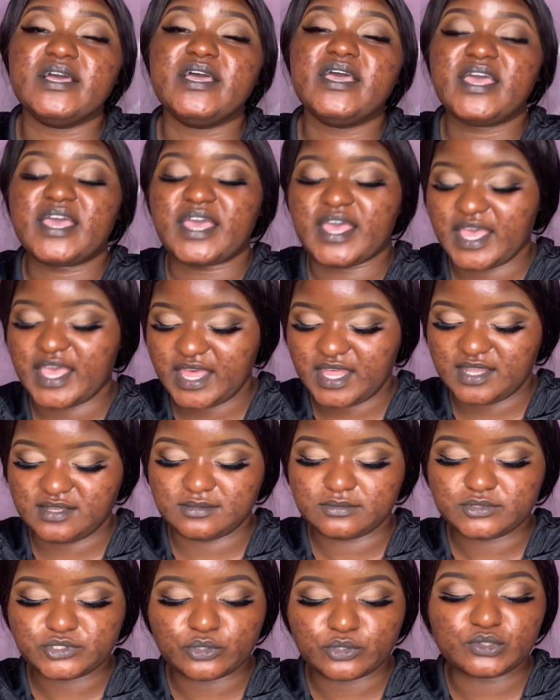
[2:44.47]
And
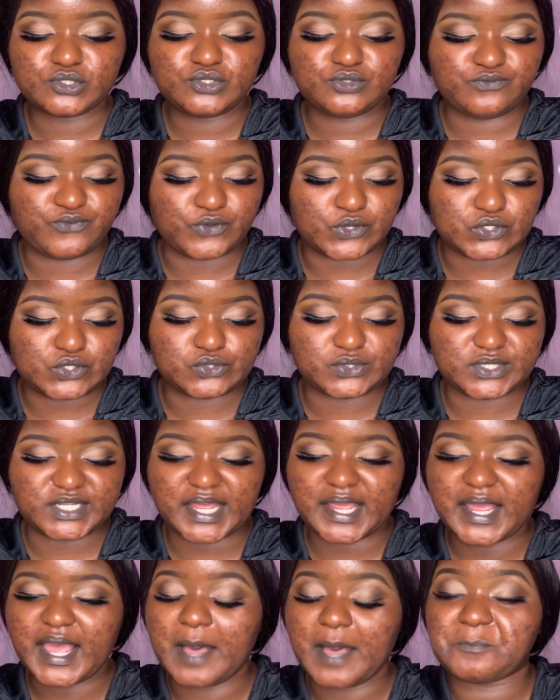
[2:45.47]
so for today,
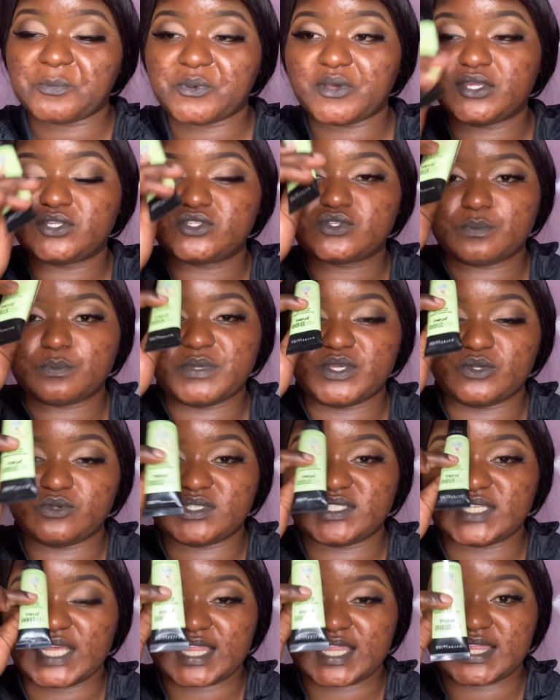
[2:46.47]
I'm going to be
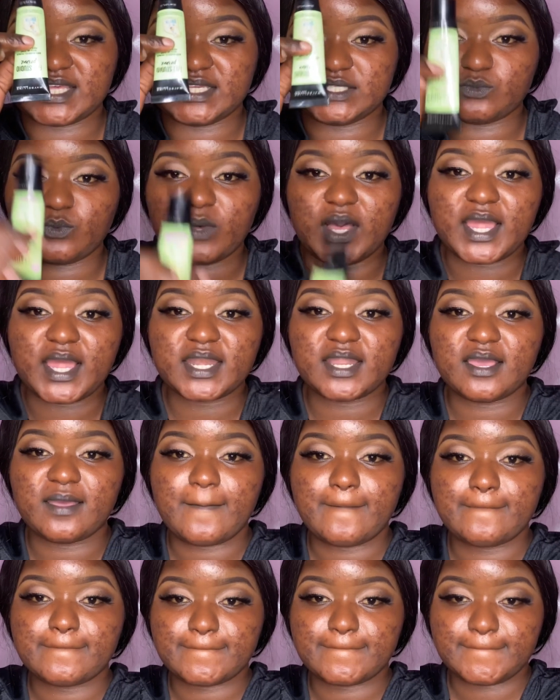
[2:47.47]
using this one.
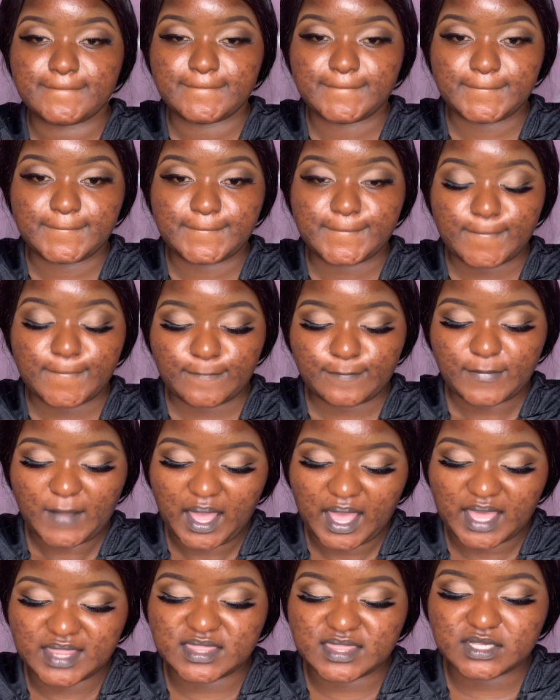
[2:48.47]

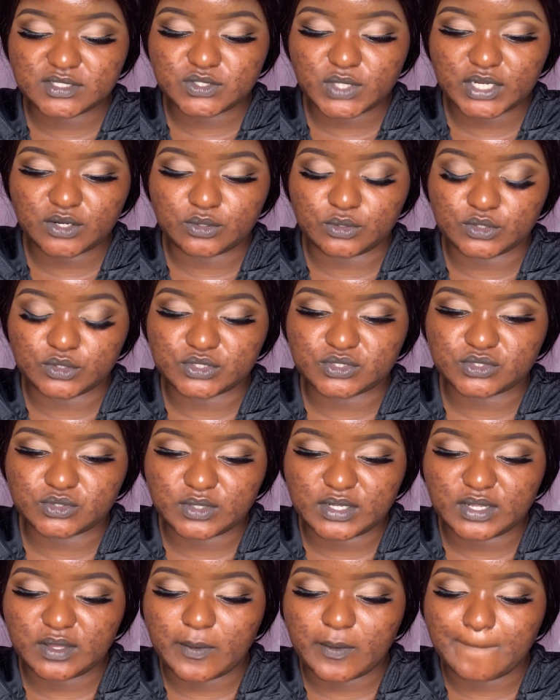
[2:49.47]
And this one also
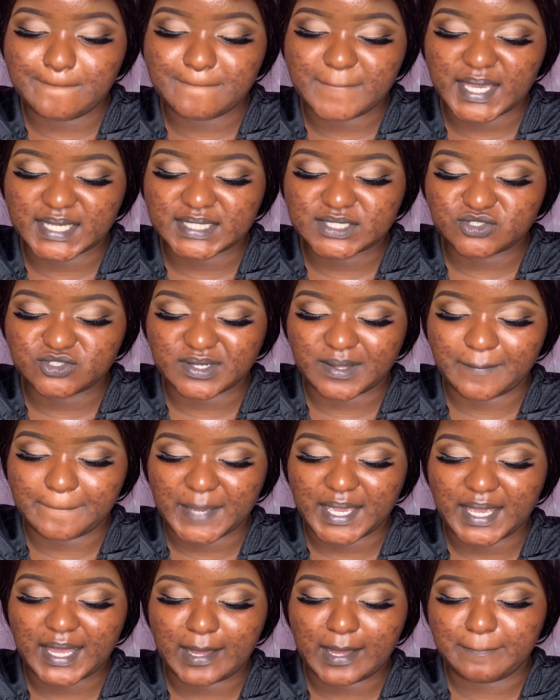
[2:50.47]
makes your
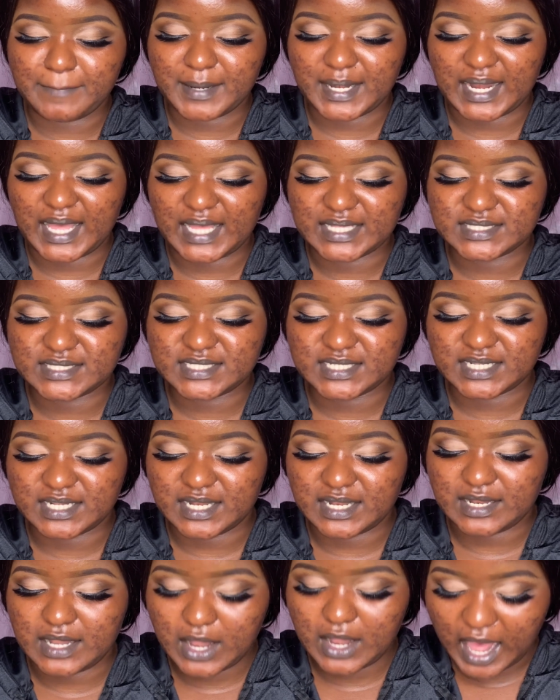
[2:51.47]
makeup last
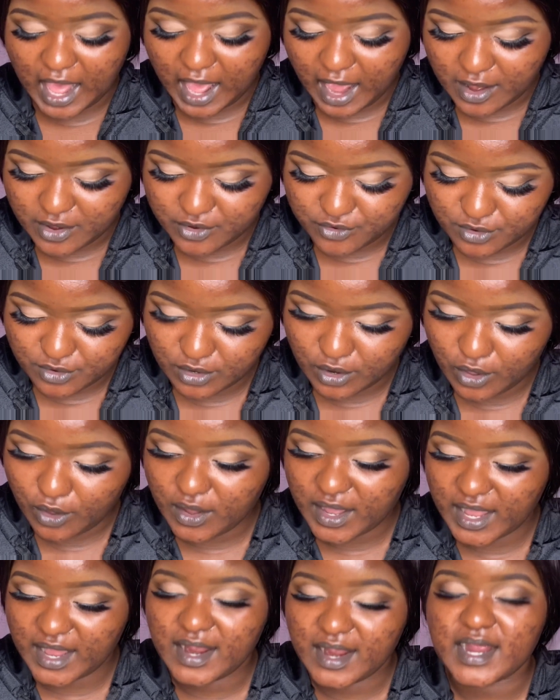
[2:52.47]

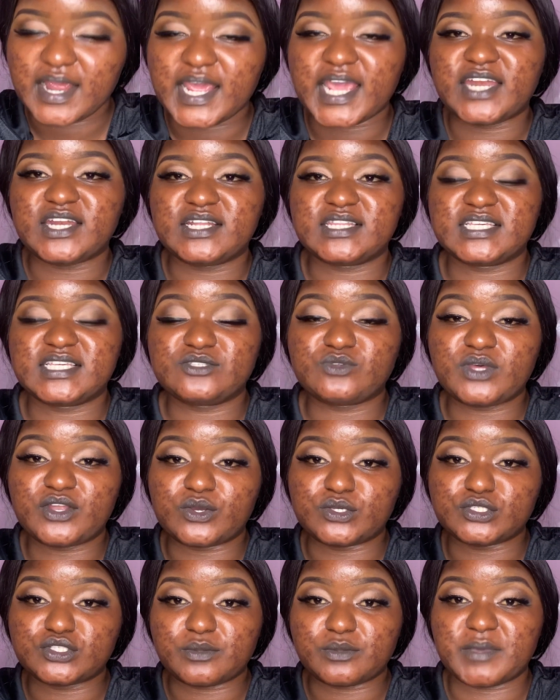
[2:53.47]
longer, and this one
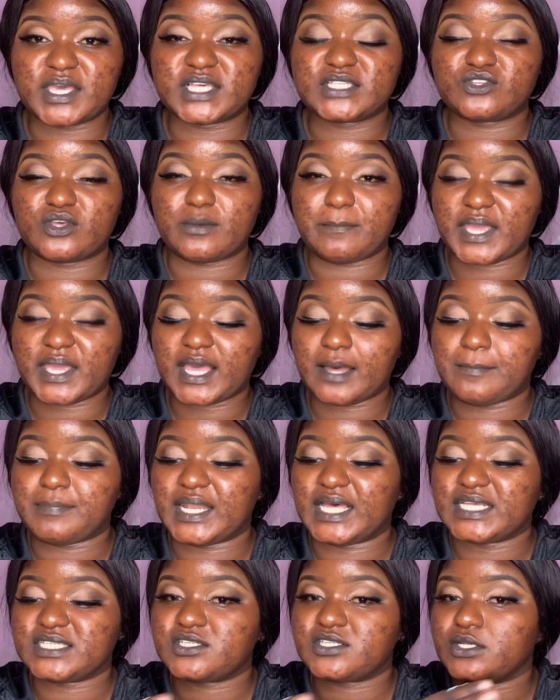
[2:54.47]
also makes your makeup
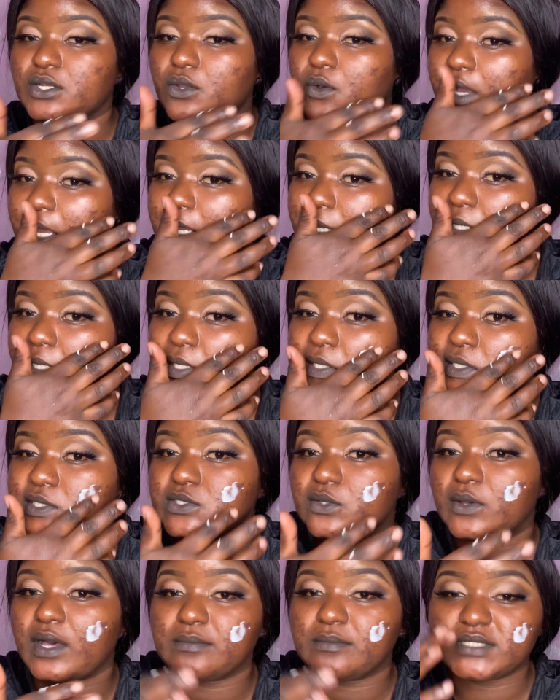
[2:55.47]
last longer. So
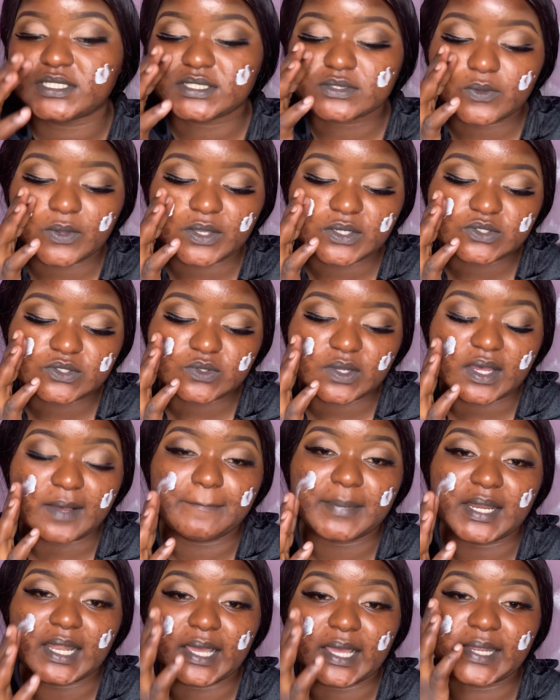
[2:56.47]
I'm just going to
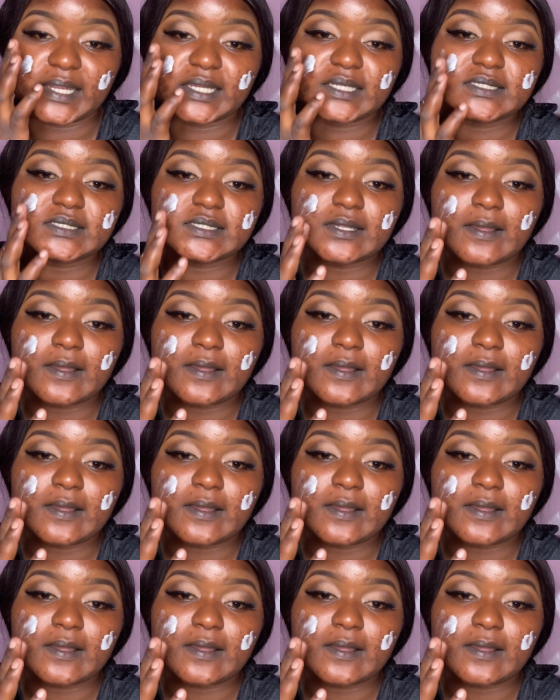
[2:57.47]
apply it.